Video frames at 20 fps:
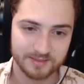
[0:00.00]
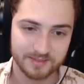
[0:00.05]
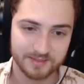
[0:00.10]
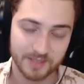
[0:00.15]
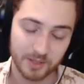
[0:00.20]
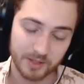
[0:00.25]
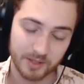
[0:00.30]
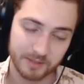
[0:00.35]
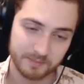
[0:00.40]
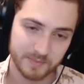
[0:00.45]

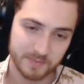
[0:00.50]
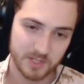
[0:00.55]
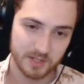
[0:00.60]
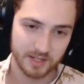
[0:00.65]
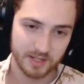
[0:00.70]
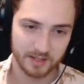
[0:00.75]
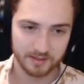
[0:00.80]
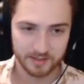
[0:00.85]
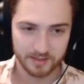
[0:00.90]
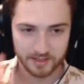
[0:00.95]
Okay, so
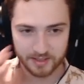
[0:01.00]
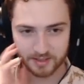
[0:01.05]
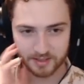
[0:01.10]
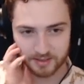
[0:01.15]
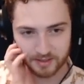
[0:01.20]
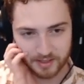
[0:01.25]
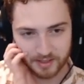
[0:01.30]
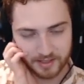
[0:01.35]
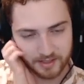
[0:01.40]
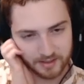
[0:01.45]
yeah,
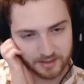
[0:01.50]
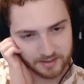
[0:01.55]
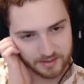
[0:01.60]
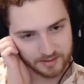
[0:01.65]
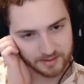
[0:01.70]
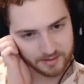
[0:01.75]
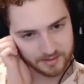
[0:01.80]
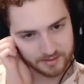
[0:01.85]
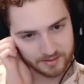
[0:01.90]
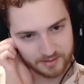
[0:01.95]
like
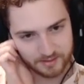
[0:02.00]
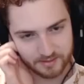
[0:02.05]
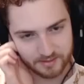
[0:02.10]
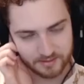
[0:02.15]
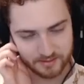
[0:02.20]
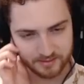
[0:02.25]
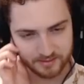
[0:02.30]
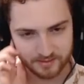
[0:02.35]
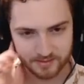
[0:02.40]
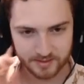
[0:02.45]

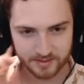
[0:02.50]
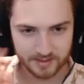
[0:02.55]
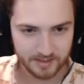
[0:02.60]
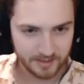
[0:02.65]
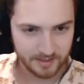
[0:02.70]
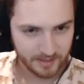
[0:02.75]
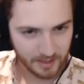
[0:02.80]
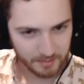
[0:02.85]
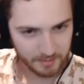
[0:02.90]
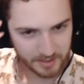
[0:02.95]

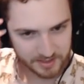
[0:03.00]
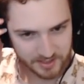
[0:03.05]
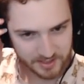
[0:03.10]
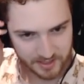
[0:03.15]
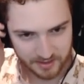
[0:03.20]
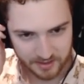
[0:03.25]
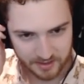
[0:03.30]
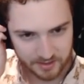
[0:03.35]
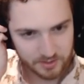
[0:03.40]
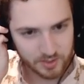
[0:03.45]
I'm not
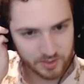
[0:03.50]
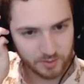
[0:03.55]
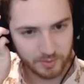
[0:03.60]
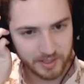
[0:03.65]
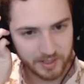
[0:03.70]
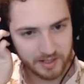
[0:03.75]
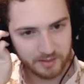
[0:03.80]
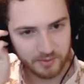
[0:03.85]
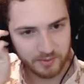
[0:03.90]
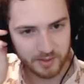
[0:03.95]
saying that you should
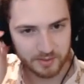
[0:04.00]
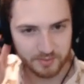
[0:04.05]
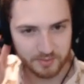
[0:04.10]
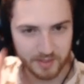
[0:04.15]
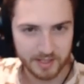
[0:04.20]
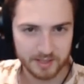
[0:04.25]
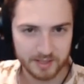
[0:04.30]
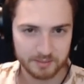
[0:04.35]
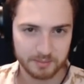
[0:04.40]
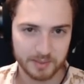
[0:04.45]
win every
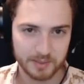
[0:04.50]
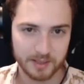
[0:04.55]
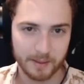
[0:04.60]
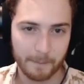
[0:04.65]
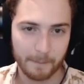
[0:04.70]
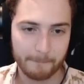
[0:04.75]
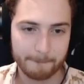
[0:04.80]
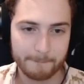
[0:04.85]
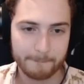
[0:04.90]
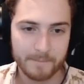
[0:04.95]
fight, but
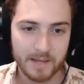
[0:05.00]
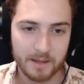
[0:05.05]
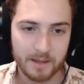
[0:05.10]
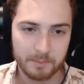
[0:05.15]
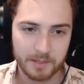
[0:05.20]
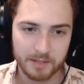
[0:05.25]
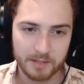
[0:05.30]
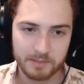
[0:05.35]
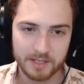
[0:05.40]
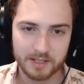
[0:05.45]

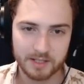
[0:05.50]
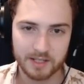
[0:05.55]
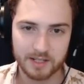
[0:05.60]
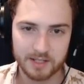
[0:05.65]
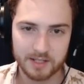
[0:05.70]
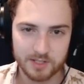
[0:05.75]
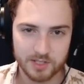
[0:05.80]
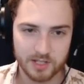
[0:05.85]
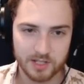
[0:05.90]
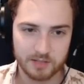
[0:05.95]
I mean it
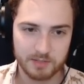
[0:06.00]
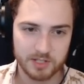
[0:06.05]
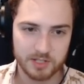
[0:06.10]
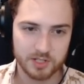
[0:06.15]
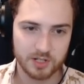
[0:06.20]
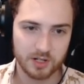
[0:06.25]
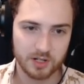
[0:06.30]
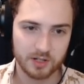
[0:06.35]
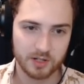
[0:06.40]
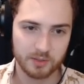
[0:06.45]
is gonna be
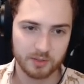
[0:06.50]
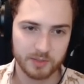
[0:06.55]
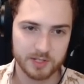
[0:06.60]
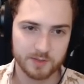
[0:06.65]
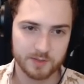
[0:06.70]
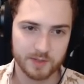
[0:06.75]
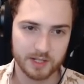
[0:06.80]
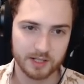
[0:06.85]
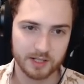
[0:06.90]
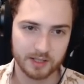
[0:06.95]
stronger
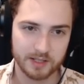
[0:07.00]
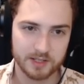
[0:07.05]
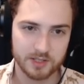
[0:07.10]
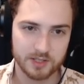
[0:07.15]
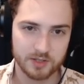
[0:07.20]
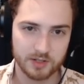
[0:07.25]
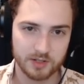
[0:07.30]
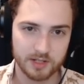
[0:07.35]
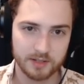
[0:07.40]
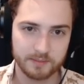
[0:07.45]
once we hit Elise
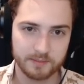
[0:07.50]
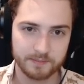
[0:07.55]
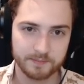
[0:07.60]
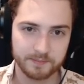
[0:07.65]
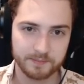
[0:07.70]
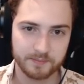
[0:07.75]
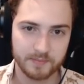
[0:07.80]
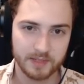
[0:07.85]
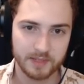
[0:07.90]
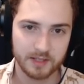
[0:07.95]
3.
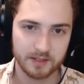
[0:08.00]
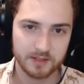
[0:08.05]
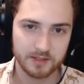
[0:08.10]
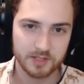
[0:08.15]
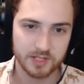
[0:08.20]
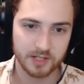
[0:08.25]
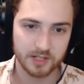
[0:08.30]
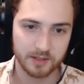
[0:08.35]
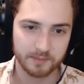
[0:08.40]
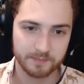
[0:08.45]

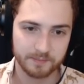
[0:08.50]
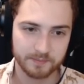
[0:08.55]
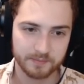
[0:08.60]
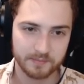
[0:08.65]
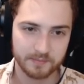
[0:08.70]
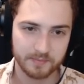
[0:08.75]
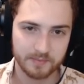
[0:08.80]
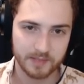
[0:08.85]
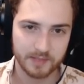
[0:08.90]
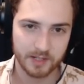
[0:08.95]
So I
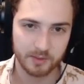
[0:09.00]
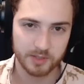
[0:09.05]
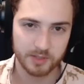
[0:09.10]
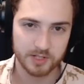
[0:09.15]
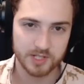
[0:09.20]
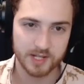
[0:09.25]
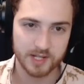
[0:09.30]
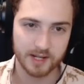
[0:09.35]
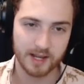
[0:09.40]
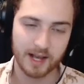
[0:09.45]
hear what you're
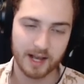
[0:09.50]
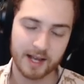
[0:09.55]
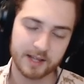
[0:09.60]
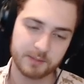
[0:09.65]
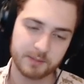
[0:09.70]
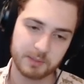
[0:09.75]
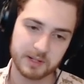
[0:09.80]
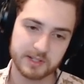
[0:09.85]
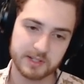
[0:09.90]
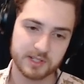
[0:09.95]
saying. I
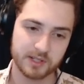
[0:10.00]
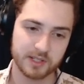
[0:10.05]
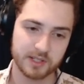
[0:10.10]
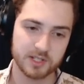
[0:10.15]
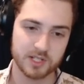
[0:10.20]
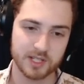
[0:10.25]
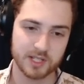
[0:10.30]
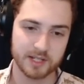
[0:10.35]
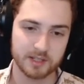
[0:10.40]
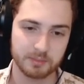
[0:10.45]
personally
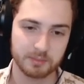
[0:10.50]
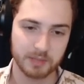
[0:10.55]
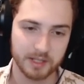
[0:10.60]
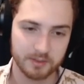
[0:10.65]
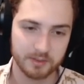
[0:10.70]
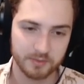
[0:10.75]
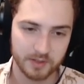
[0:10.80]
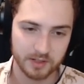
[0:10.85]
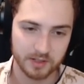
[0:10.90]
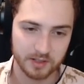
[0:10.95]
just like to play
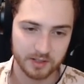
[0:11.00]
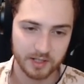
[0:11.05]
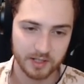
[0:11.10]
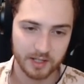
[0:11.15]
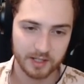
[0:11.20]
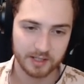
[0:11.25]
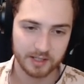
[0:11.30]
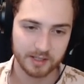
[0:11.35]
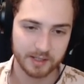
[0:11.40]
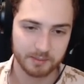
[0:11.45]
for
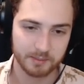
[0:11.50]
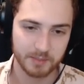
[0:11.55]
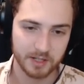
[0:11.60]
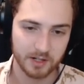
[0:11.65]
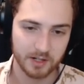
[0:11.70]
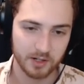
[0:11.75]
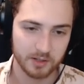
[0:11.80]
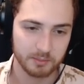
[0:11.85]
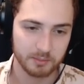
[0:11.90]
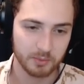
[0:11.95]
like my
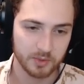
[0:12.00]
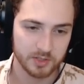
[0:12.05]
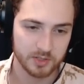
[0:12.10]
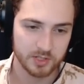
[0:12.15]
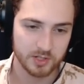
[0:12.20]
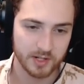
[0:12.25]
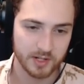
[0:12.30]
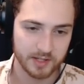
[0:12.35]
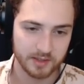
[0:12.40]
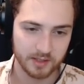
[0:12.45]
current board
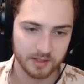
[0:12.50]
strength a